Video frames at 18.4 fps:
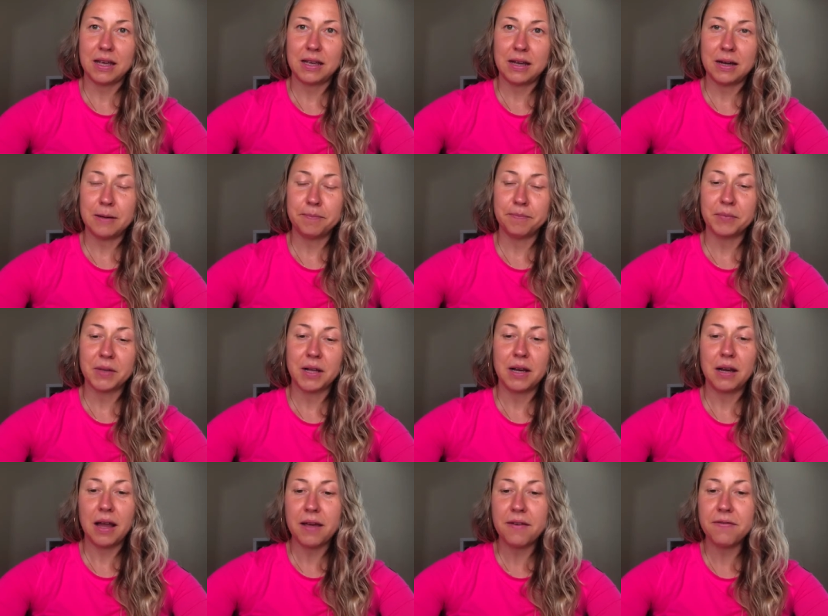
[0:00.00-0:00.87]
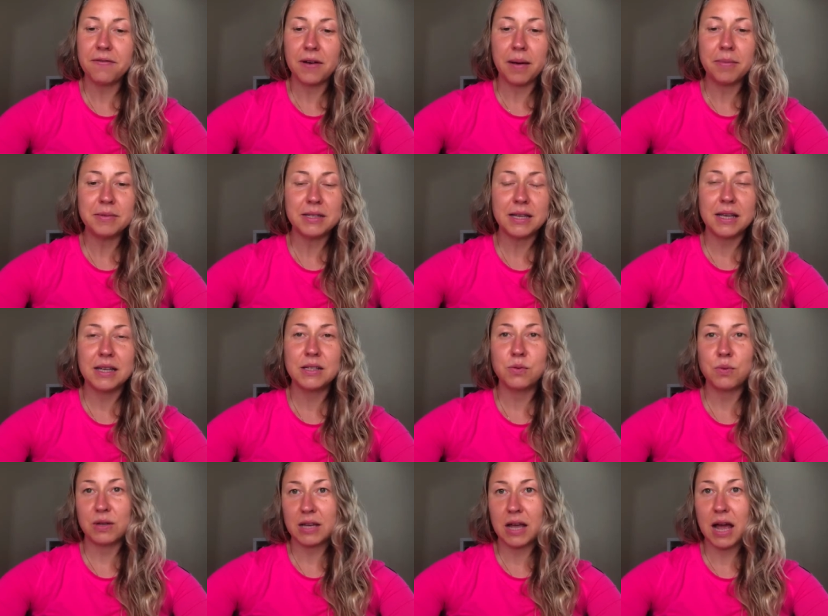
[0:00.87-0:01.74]
a um, life update,
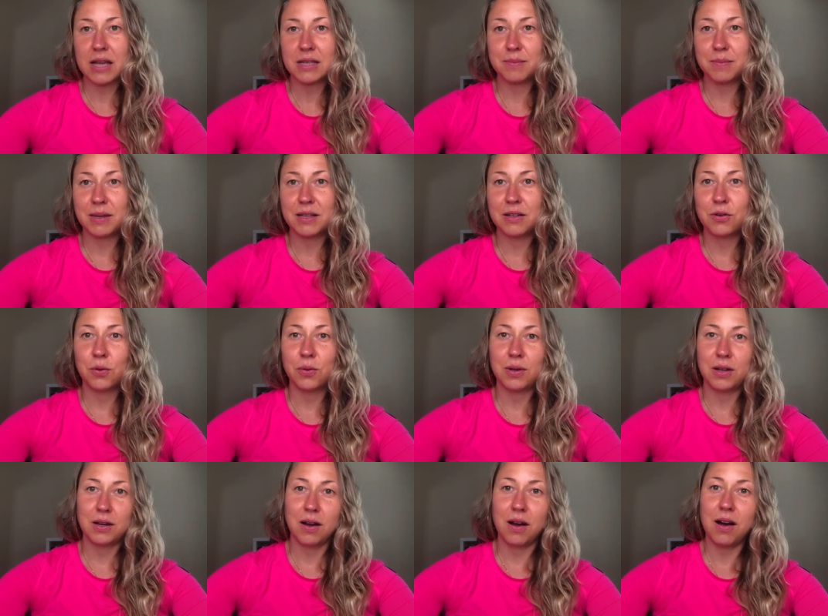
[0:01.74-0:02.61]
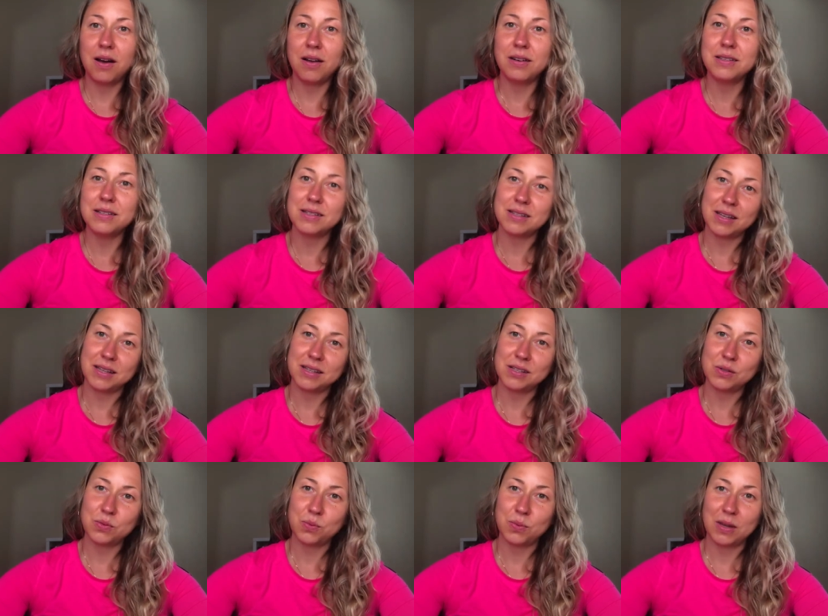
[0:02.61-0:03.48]
what has been going on
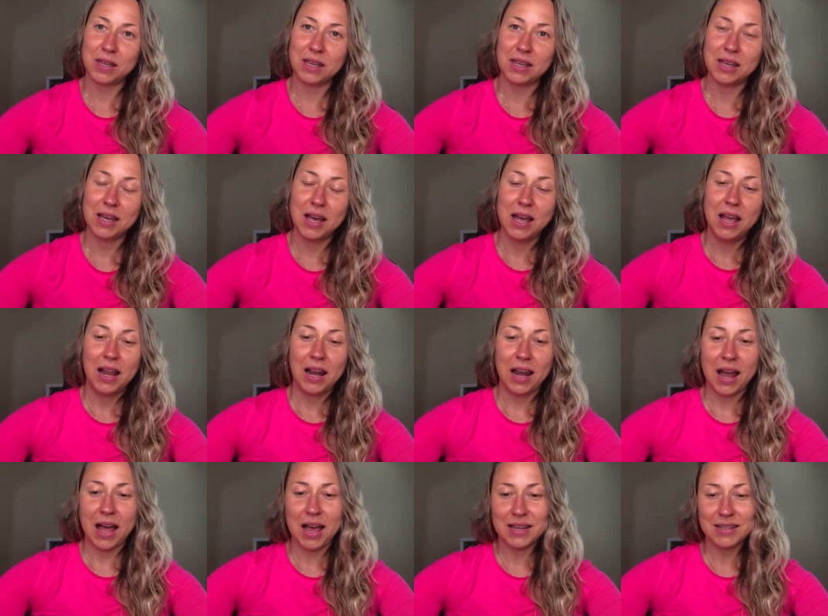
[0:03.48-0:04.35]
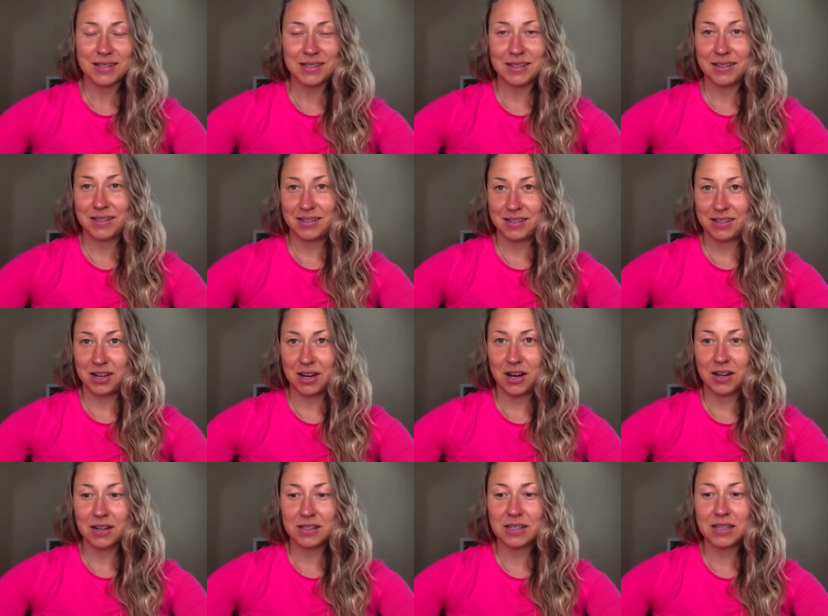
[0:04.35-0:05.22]
since we last
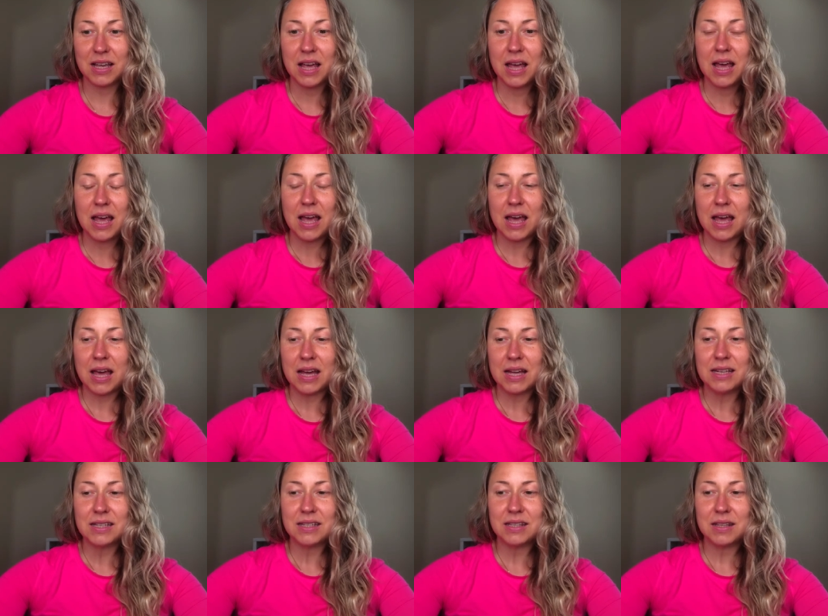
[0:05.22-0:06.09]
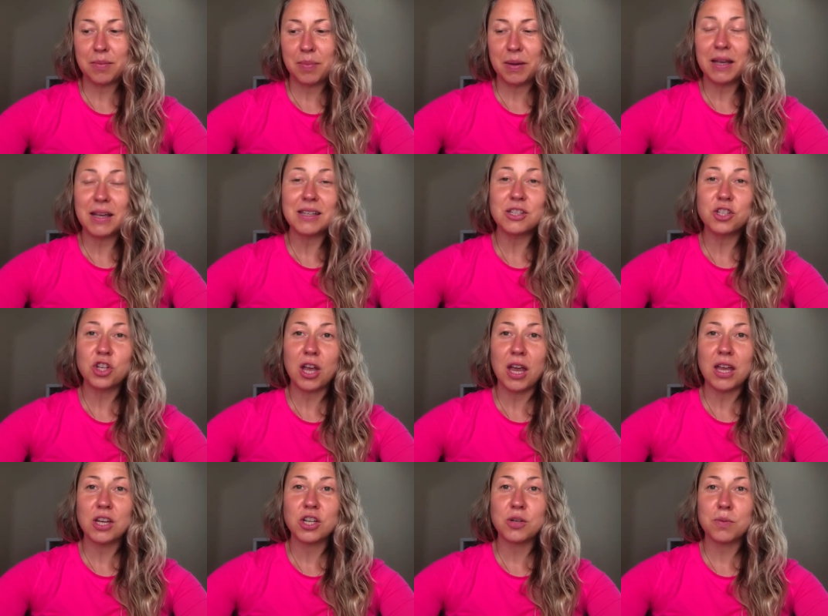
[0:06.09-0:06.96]
talked. And the biggest
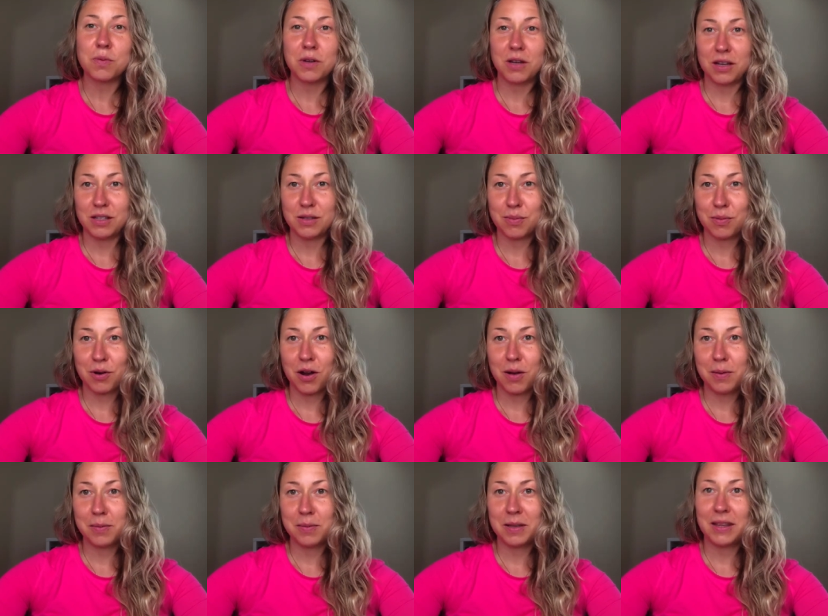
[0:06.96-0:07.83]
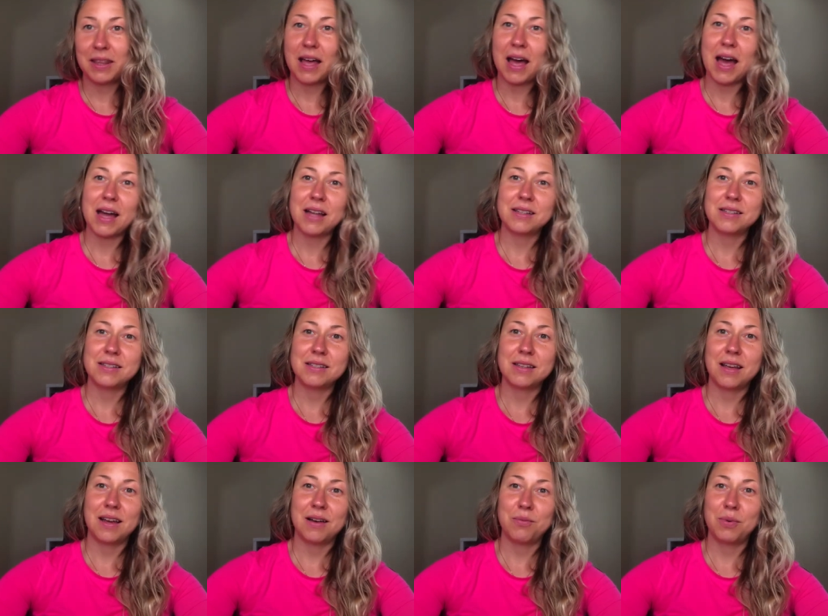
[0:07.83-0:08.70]
change is probably that
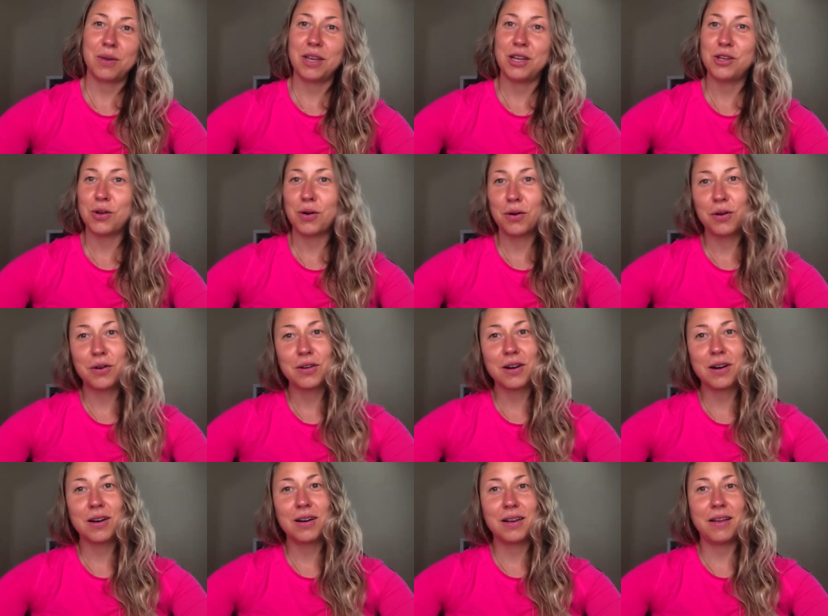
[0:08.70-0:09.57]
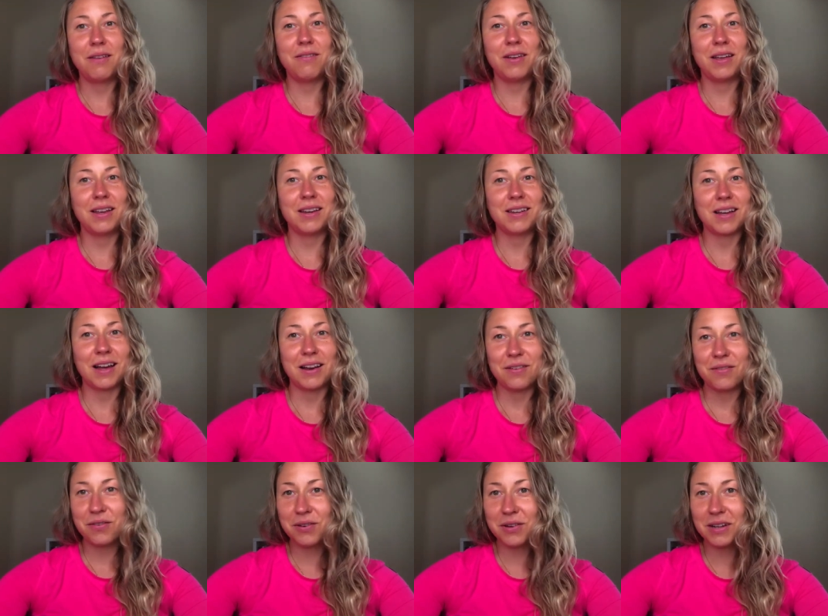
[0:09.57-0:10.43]
uh, we no longer live in
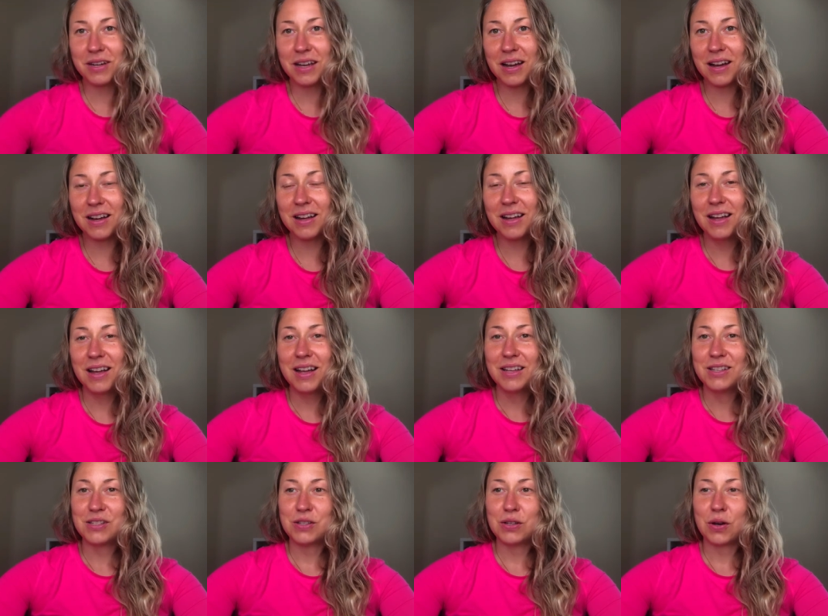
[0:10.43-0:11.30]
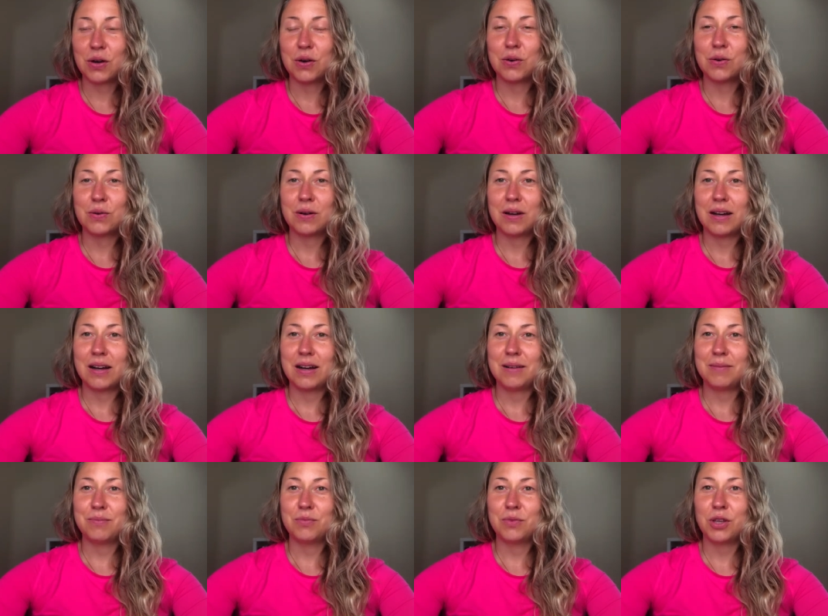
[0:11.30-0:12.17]
California. So
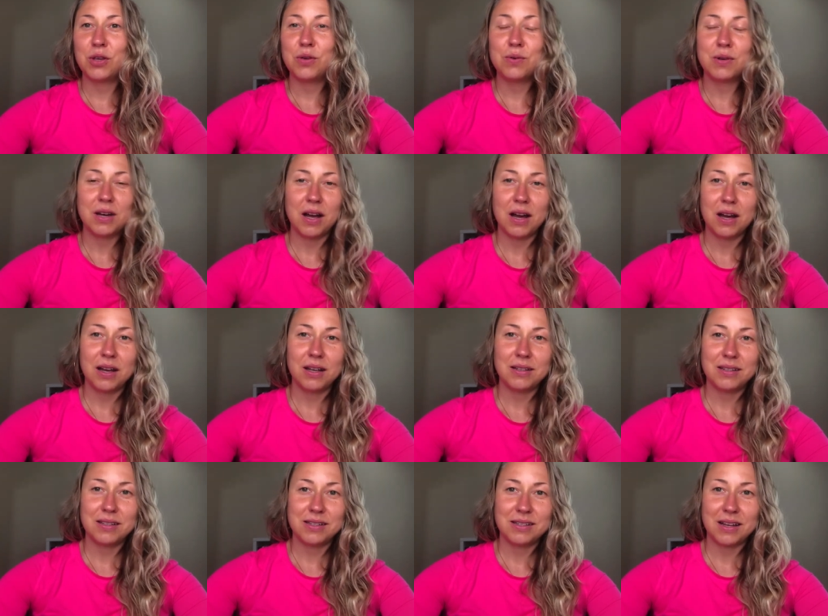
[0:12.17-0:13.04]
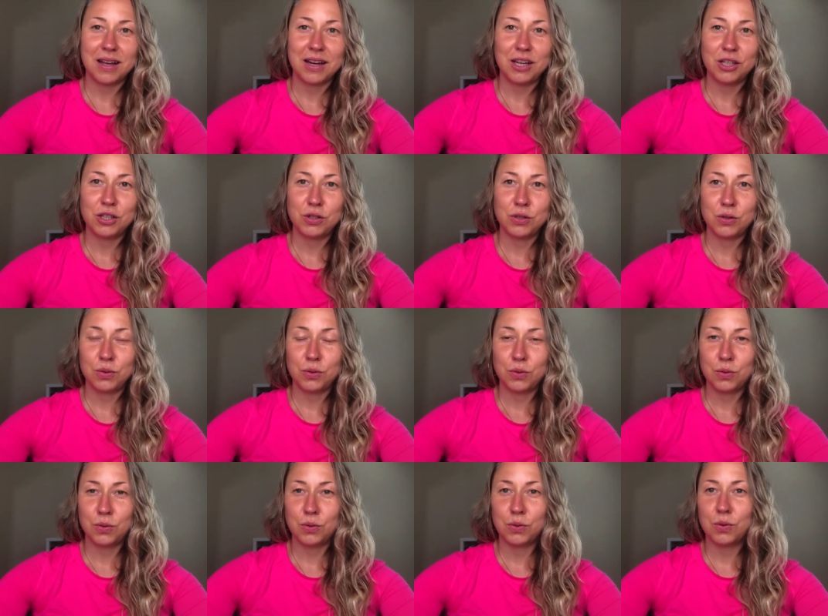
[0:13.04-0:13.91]
um, Hugh and I decided
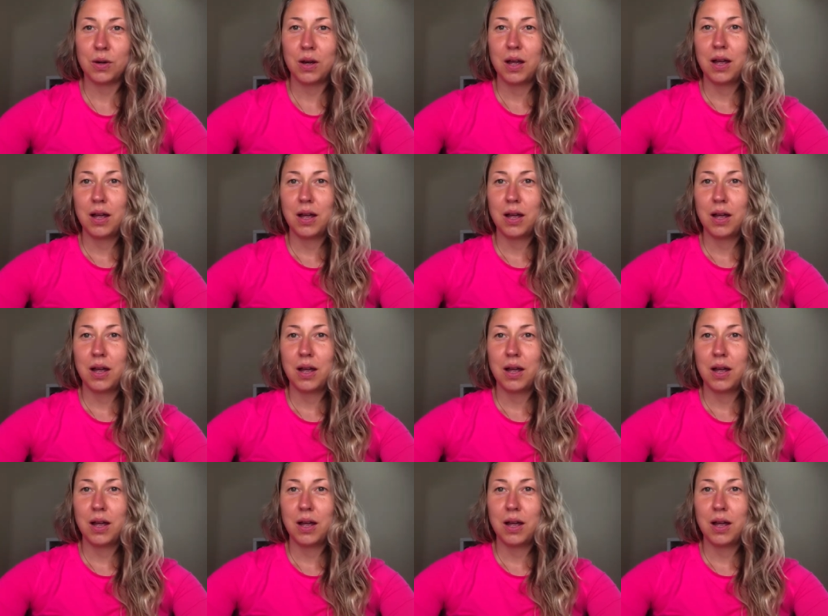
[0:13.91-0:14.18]
to,